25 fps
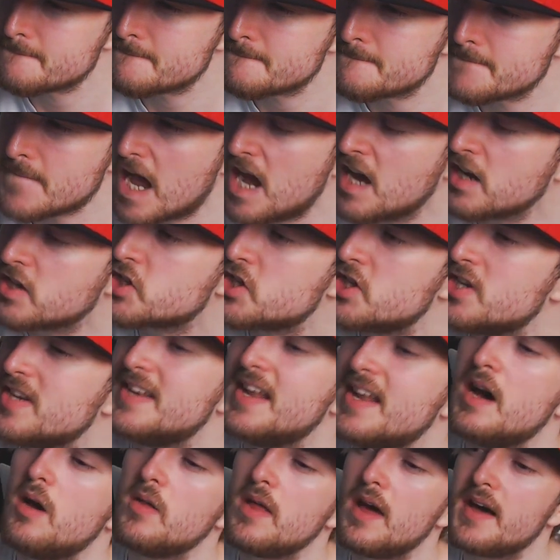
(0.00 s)
actually
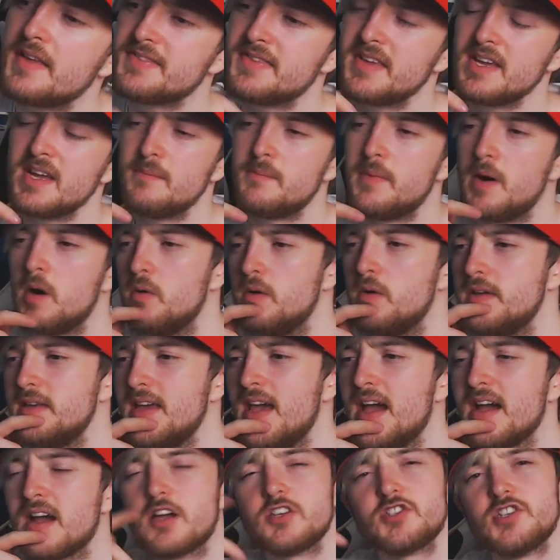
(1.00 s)
now that I think about it,
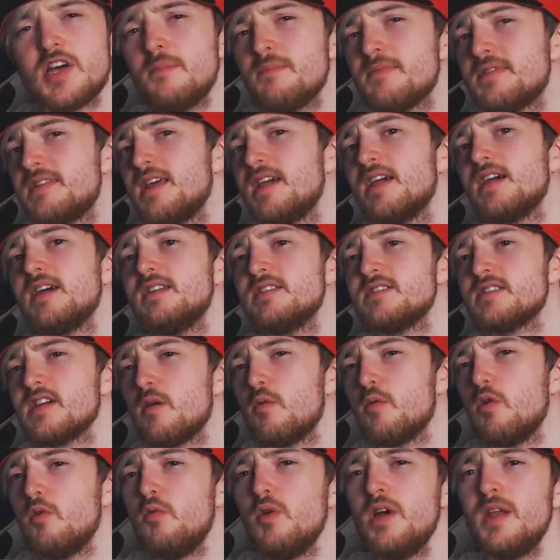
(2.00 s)
yeah, because I'm thinking, it's like,
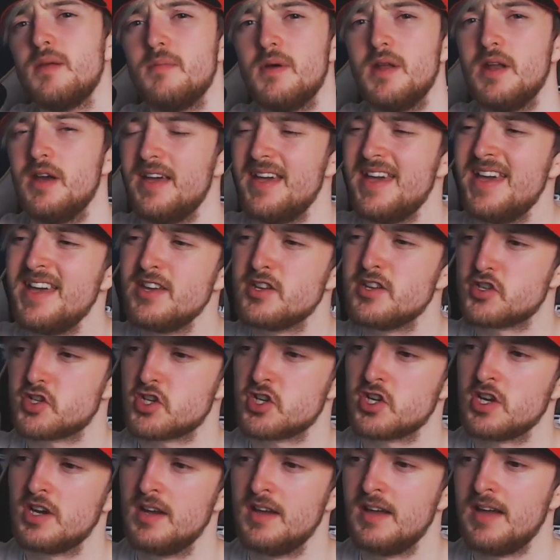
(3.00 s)
well, wait a minute, Hitch,
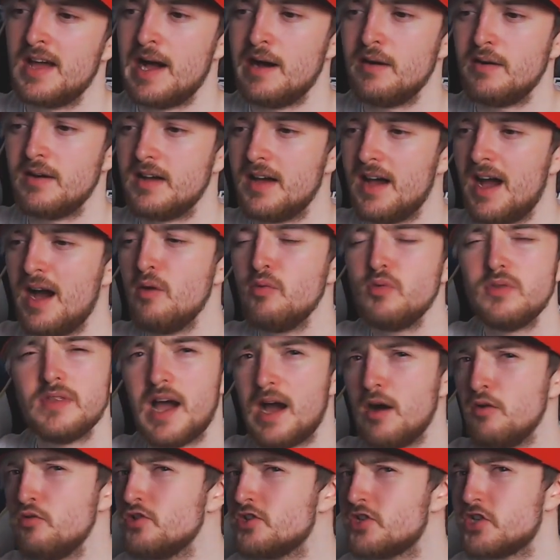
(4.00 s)
how
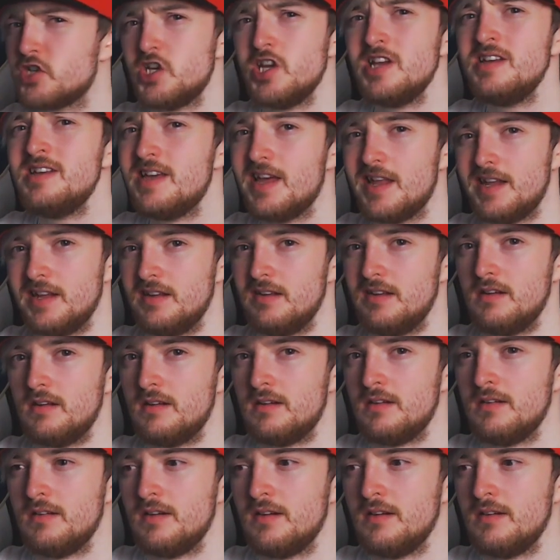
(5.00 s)
did she get in?
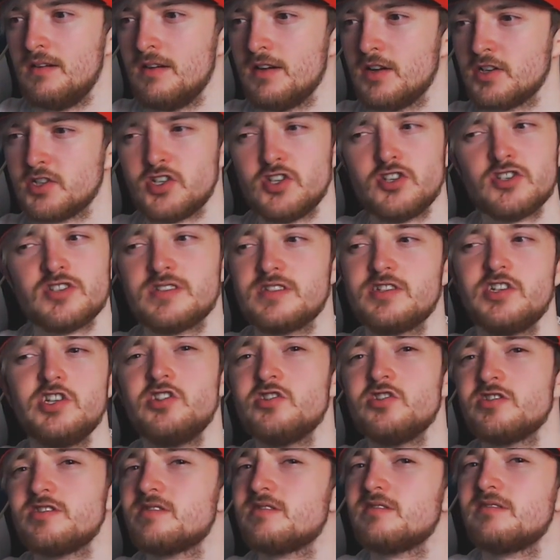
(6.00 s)
Because she
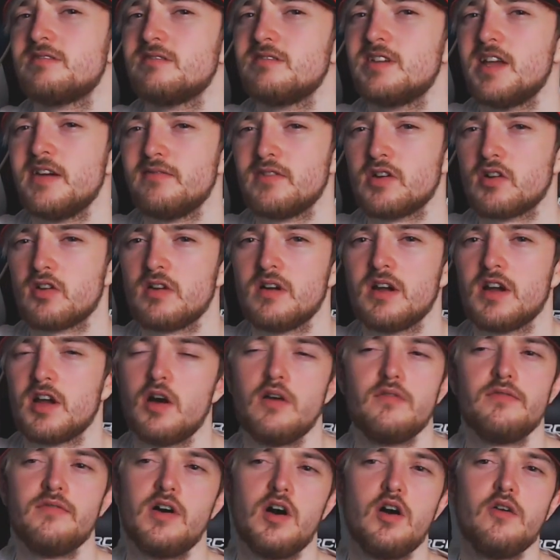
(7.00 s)
doesn't give a
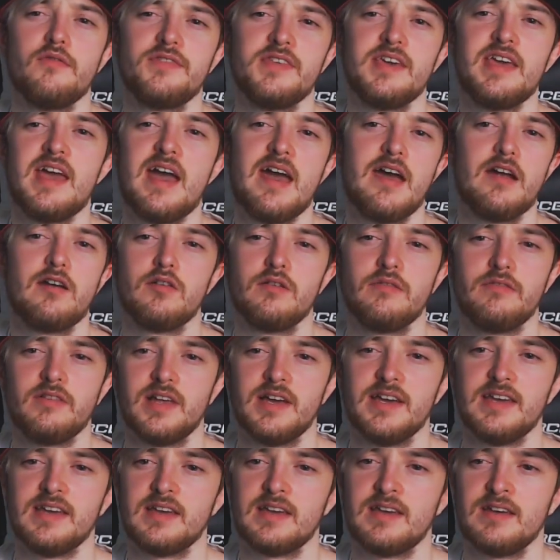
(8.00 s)
golf off the air of,
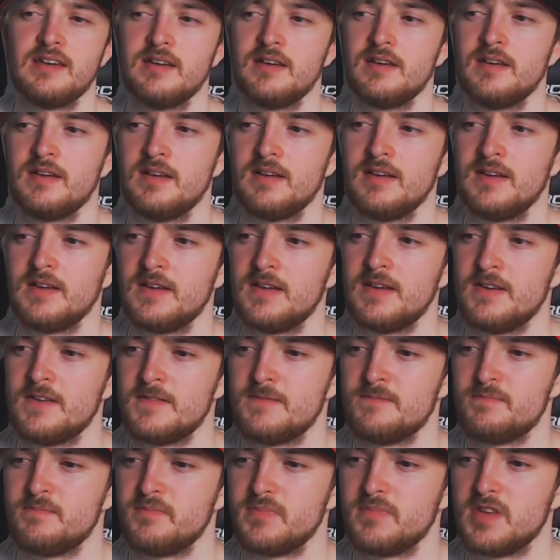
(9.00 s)
like,
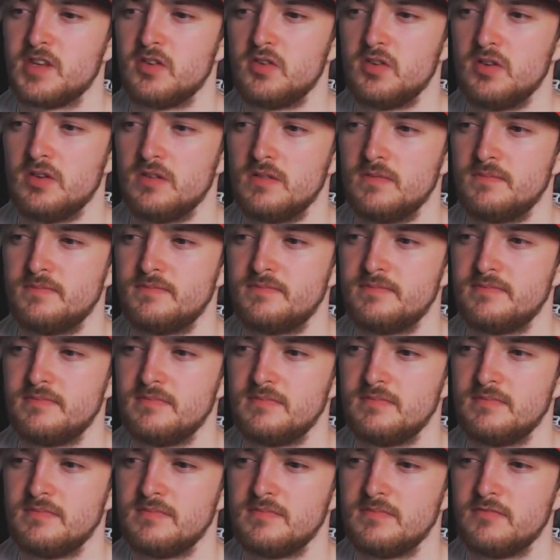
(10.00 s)
you know,
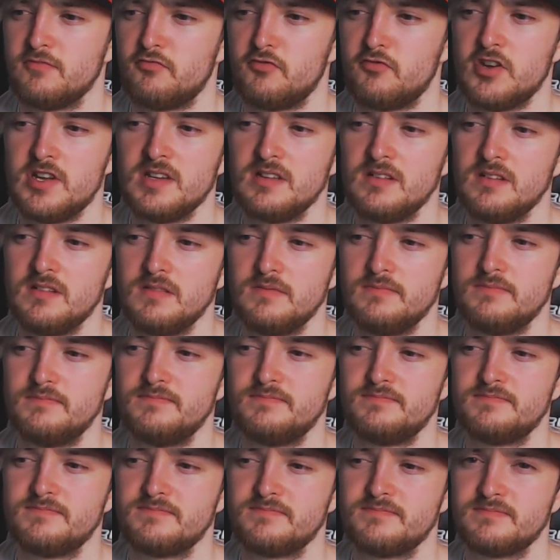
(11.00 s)
real
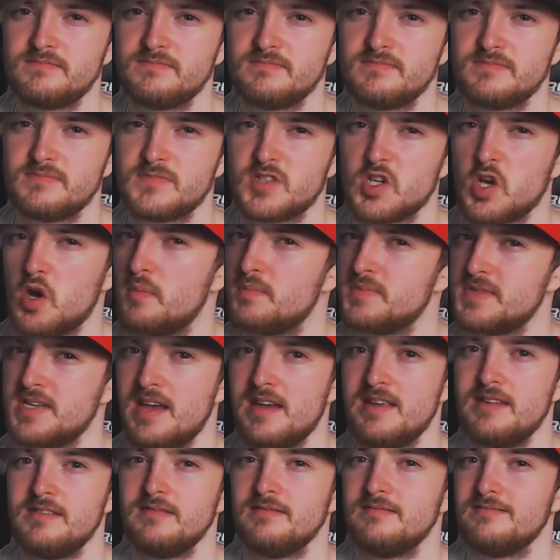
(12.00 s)
top
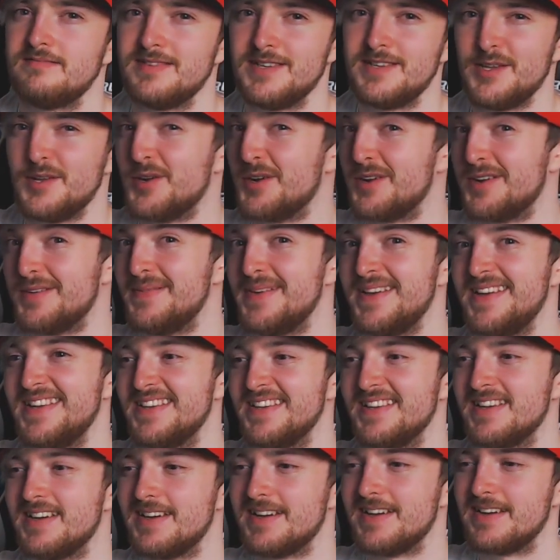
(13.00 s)
10, you know what I mean?
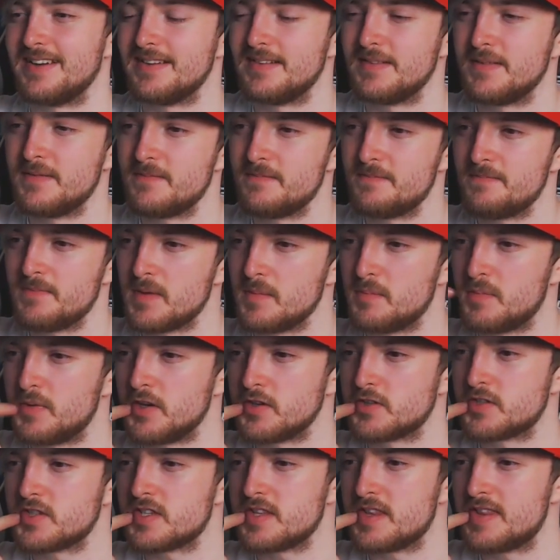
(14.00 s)
Like,
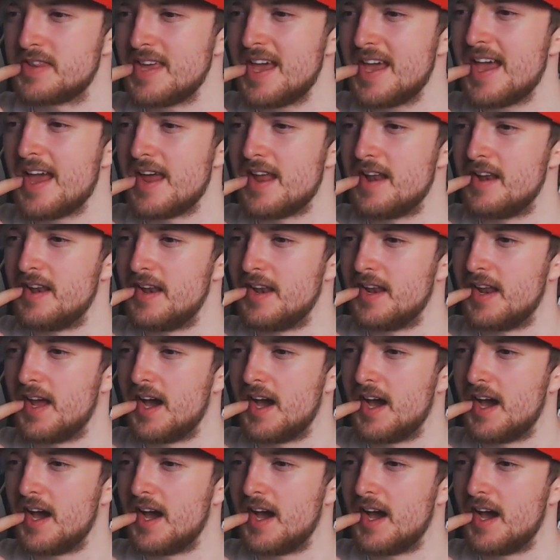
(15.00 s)
but then